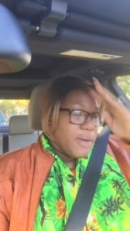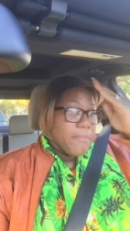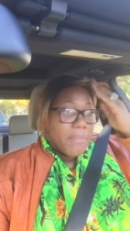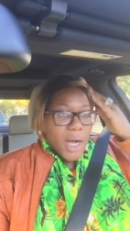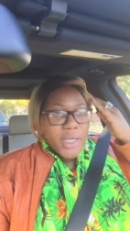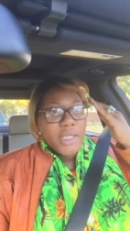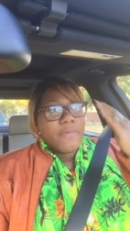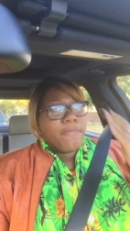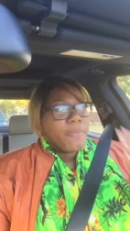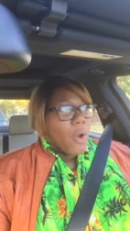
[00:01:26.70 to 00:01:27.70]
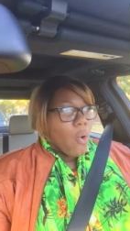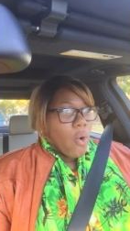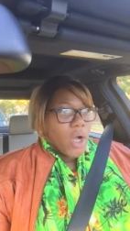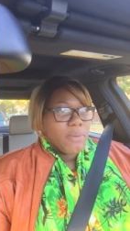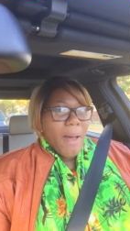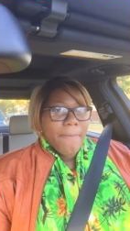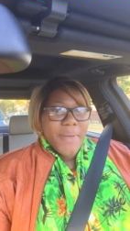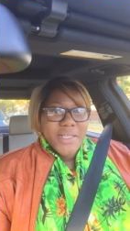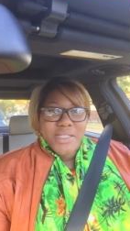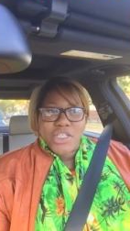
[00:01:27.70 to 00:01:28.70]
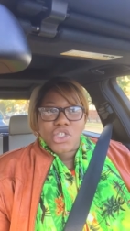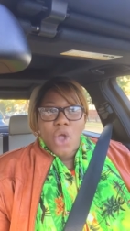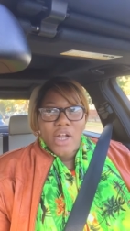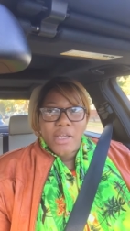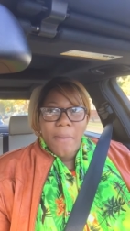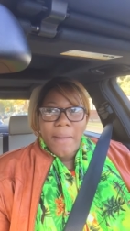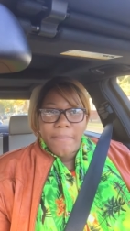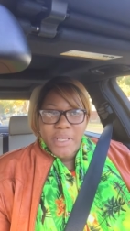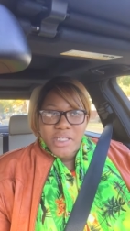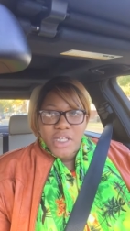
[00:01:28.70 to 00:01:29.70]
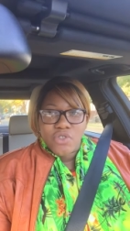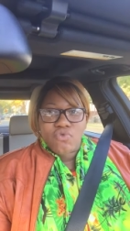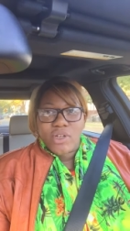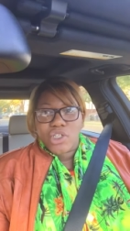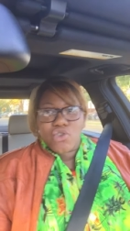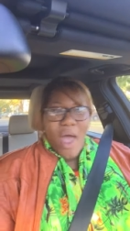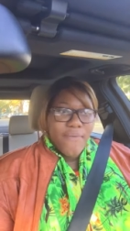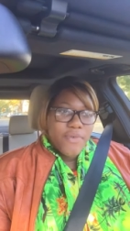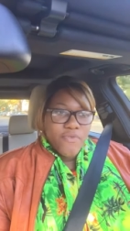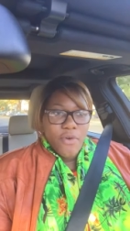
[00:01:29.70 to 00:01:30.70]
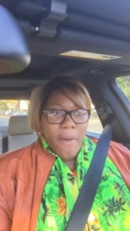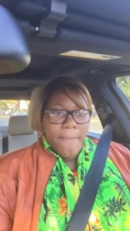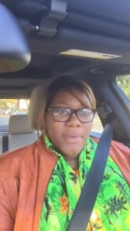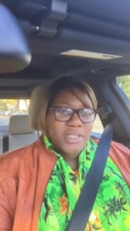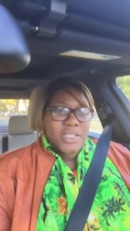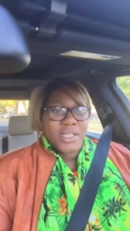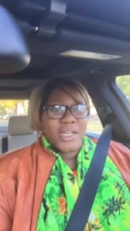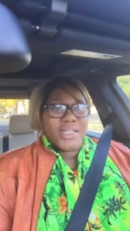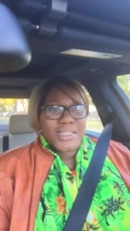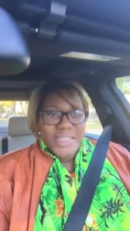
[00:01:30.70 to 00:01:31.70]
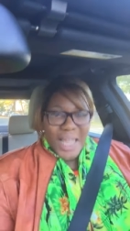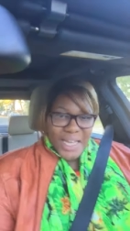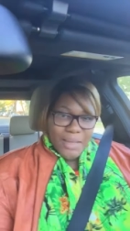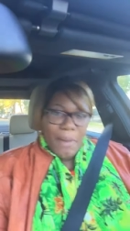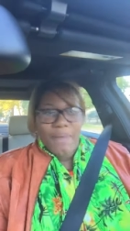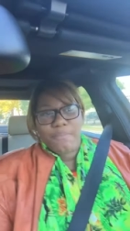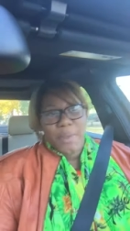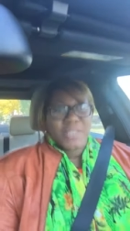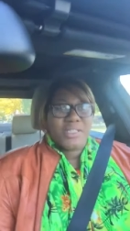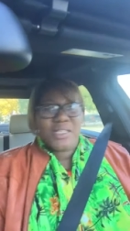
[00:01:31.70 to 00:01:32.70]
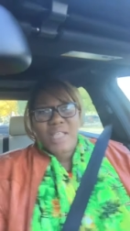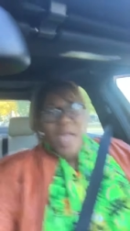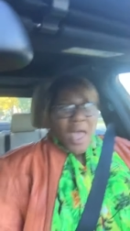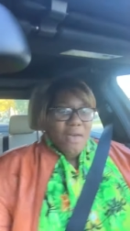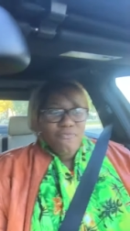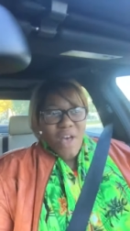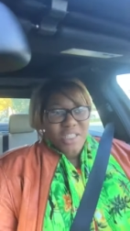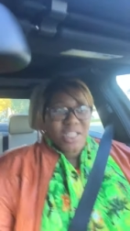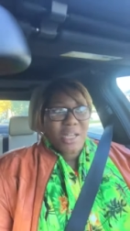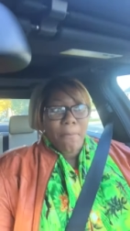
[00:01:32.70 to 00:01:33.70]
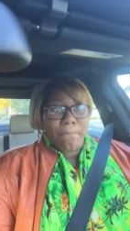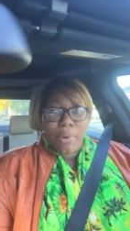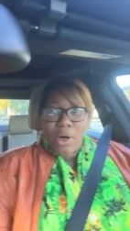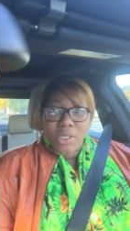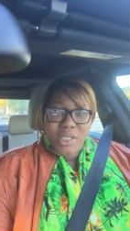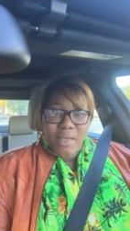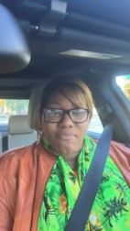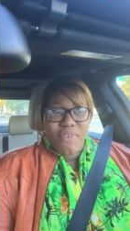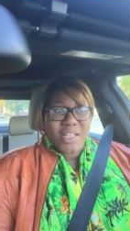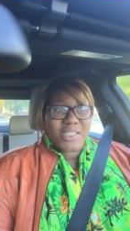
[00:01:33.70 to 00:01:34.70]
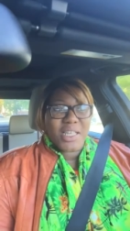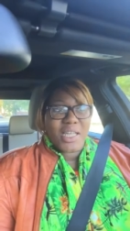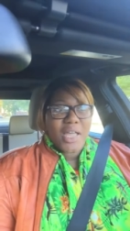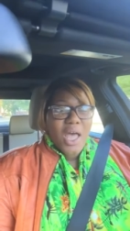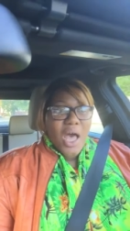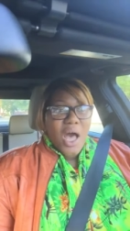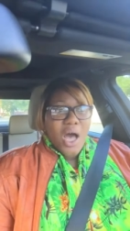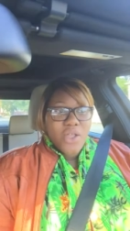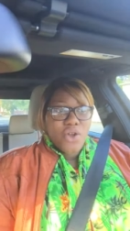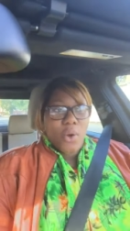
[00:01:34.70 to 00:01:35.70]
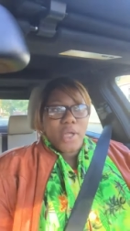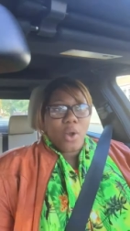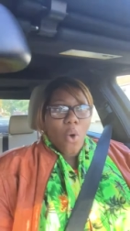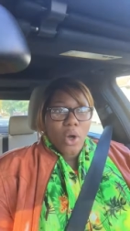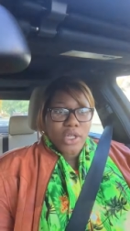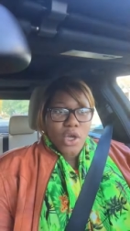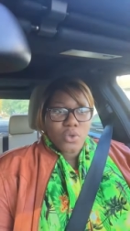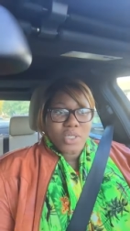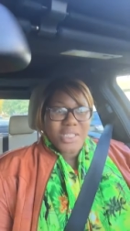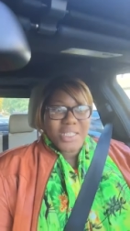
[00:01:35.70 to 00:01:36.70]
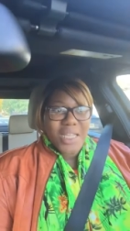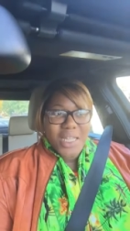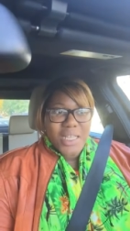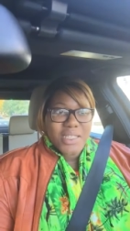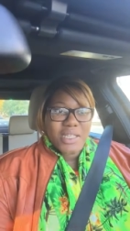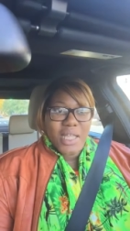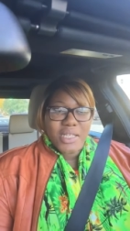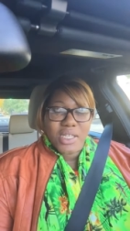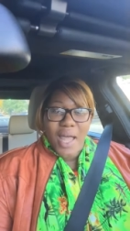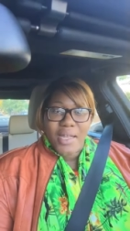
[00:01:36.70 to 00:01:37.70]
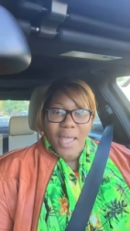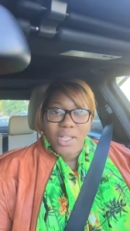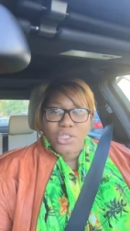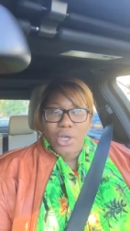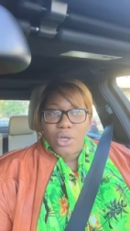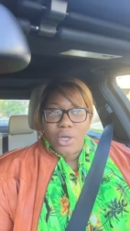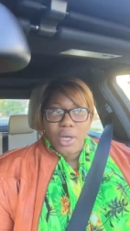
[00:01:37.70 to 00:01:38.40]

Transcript: money on my business, starting my business, running traffic for my business, understanding my business, investing in books, investing, uh, you know, in audios and CDs and things of that nature.